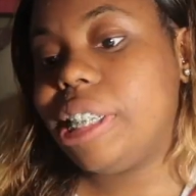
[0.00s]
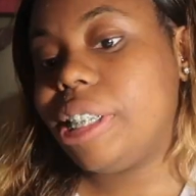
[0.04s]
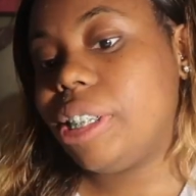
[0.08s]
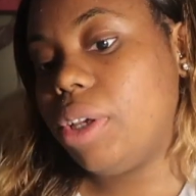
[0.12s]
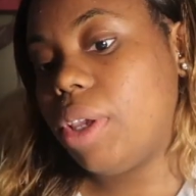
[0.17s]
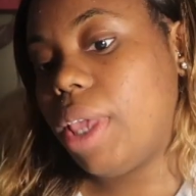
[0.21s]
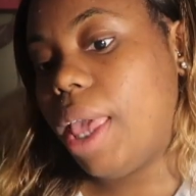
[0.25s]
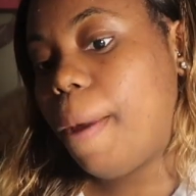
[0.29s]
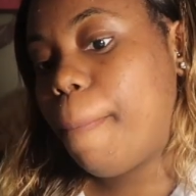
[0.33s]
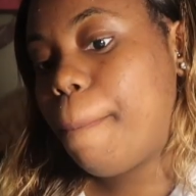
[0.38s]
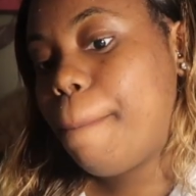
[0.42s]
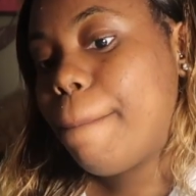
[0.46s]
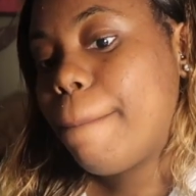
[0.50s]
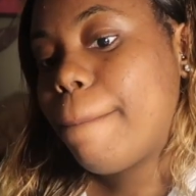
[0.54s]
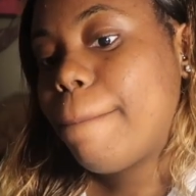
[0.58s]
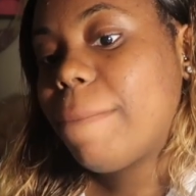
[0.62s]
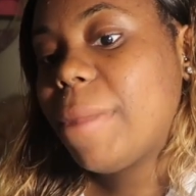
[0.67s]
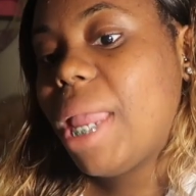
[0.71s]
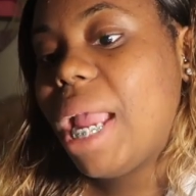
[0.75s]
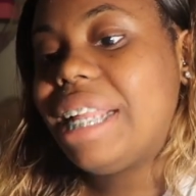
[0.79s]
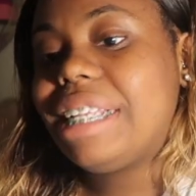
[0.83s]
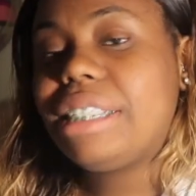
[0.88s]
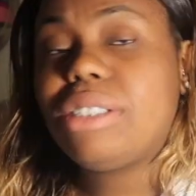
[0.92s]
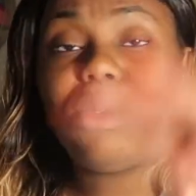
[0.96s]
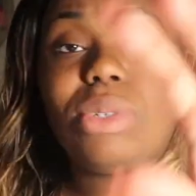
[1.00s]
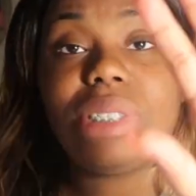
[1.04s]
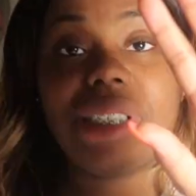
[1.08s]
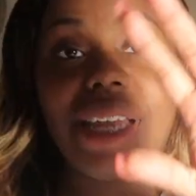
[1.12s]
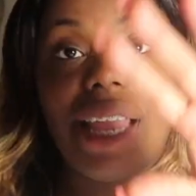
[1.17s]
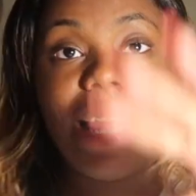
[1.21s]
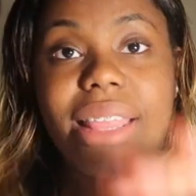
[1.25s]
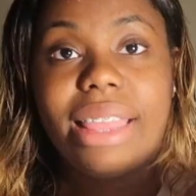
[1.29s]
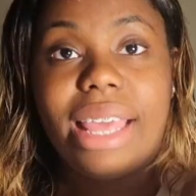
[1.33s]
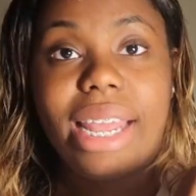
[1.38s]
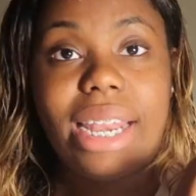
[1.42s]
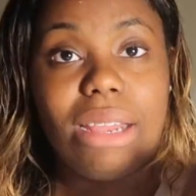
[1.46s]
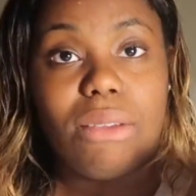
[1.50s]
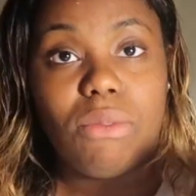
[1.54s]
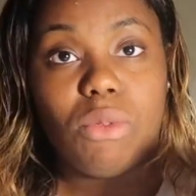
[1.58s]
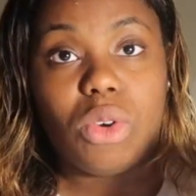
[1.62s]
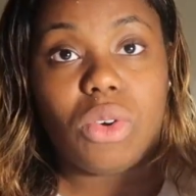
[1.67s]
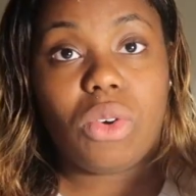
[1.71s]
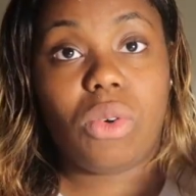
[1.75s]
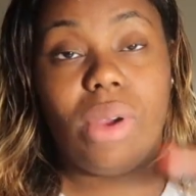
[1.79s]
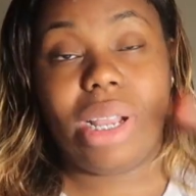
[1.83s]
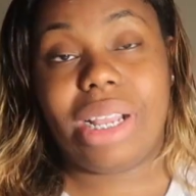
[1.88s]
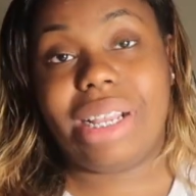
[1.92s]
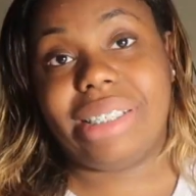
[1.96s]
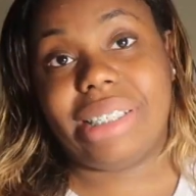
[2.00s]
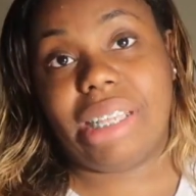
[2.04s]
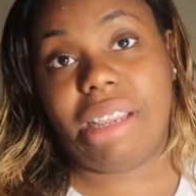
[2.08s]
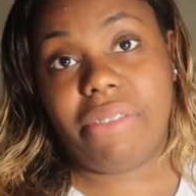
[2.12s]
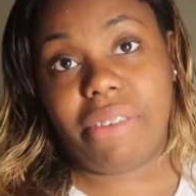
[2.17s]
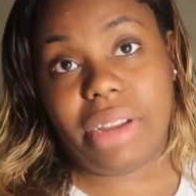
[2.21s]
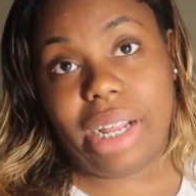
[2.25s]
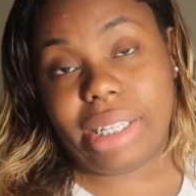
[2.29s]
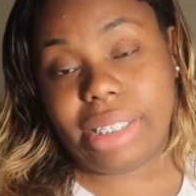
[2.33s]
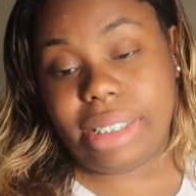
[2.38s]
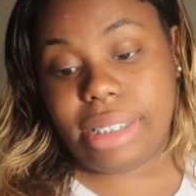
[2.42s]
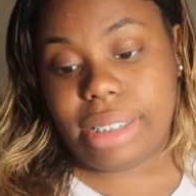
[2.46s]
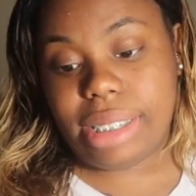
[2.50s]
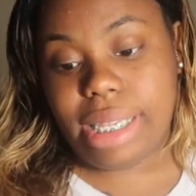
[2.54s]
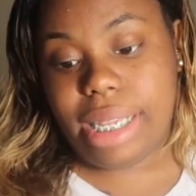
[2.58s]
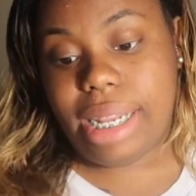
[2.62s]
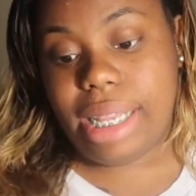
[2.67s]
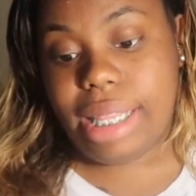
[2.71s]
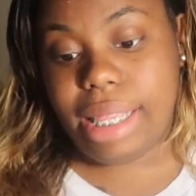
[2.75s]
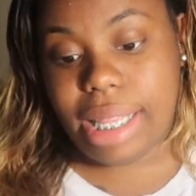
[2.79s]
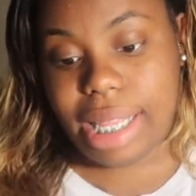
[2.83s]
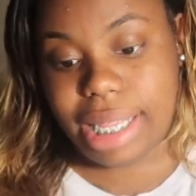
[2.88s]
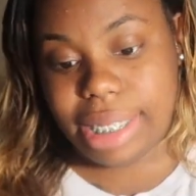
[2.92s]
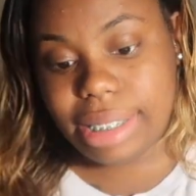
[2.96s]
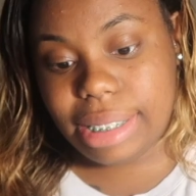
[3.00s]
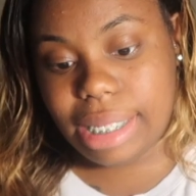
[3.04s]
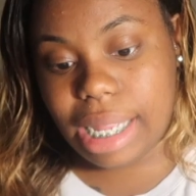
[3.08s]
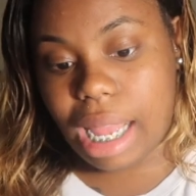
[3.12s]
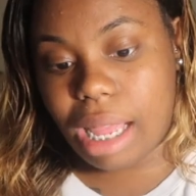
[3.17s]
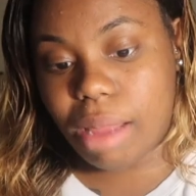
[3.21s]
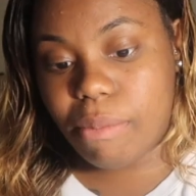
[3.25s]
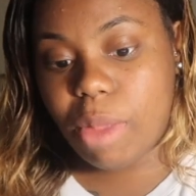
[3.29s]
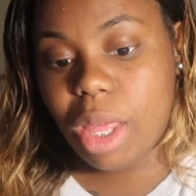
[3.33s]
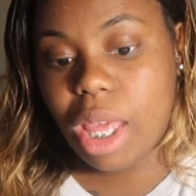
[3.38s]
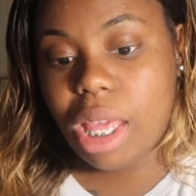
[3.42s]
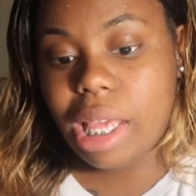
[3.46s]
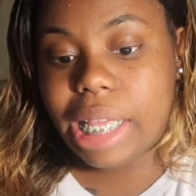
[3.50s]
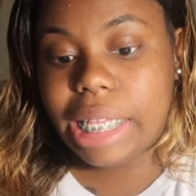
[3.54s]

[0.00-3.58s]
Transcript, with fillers: So yeah. I just wanted to add that in real quick because I forgot to say that last time.